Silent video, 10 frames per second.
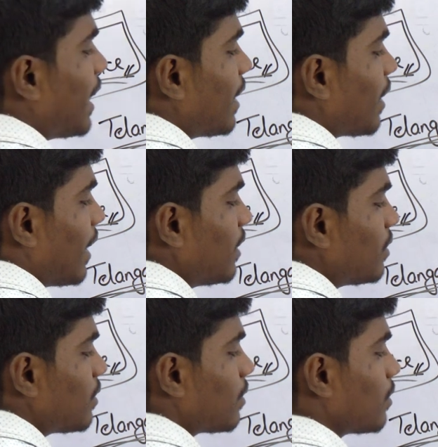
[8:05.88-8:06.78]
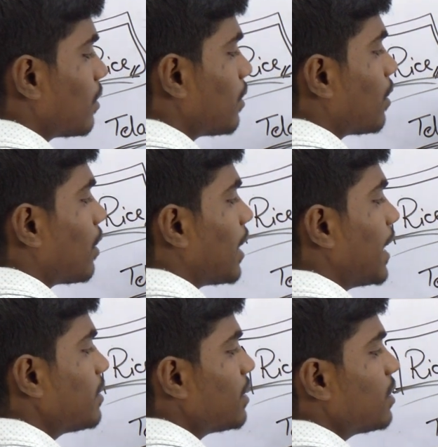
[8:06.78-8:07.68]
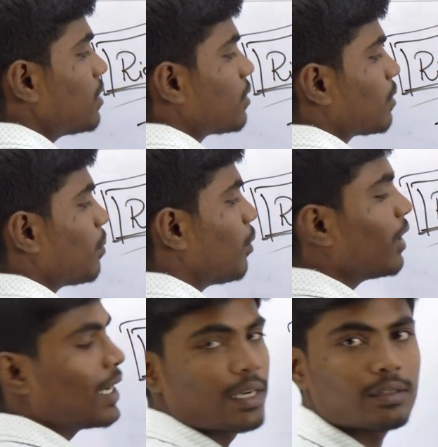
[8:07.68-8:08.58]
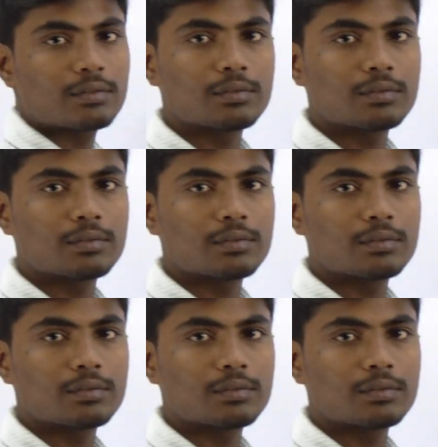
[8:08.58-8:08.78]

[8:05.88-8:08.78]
take rice is boiled.